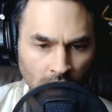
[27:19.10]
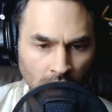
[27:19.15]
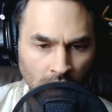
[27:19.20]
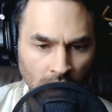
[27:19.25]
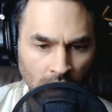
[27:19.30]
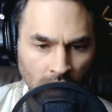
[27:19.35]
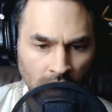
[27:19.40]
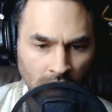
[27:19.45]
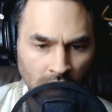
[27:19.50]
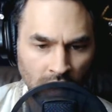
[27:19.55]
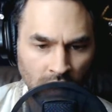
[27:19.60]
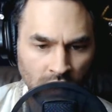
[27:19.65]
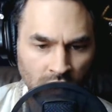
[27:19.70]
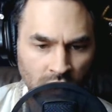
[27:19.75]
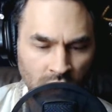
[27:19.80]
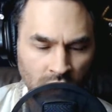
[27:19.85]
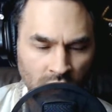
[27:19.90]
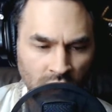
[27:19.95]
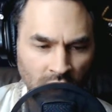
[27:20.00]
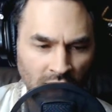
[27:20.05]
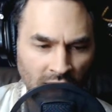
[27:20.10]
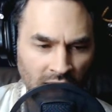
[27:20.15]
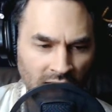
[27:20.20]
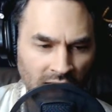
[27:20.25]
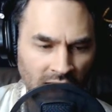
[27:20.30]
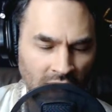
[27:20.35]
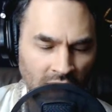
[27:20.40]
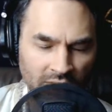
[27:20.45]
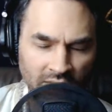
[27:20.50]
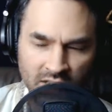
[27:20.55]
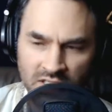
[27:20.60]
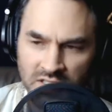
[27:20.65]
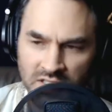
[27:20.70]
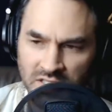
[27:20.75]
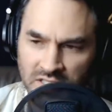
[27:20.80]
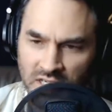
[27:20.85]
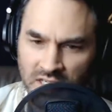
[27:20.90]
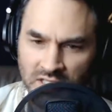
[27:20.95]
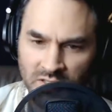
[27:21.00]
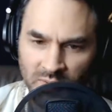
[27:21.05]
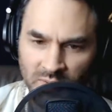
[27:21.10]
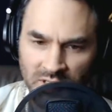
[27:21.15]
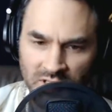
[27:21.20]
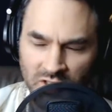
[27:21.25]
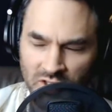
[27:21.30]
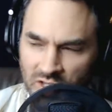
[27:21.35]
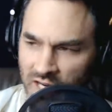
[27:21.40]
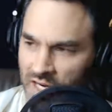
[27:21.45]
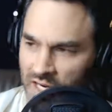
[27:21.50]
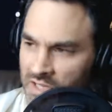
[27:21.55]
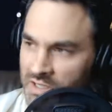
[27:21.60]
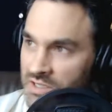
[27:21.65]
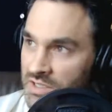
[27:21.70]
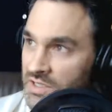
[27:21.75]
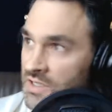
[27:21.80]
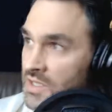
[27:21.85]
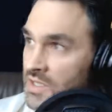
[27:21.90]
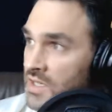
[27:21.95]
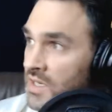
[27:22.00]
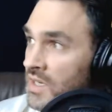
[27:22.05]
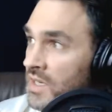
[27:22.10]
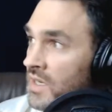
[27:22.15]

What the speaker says: Okay, try it now. They just said switch channels and see.